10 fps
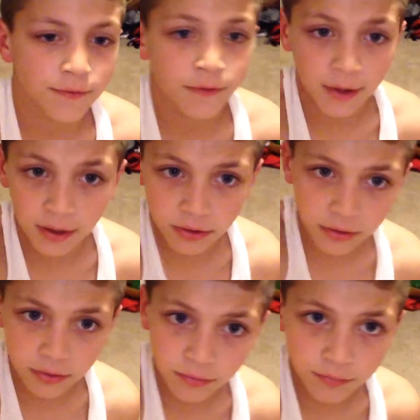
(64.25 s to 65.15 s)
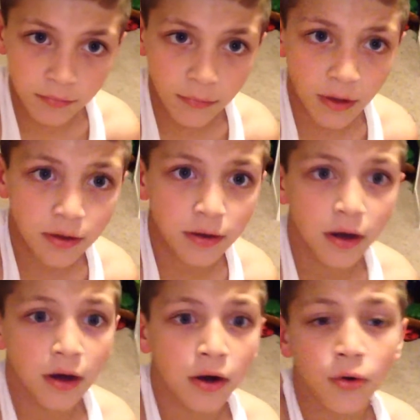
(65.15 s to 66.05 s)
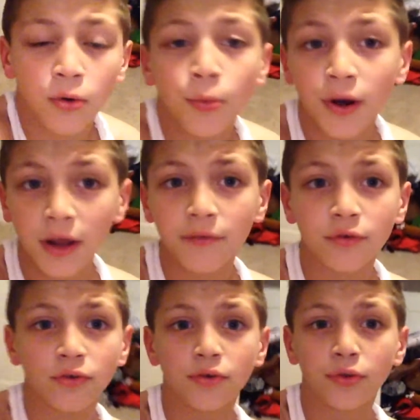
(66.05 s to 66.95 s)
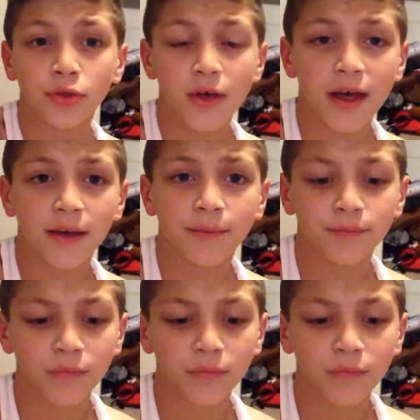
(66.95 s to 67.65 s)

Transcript: thank you uh, or whatever you want to say.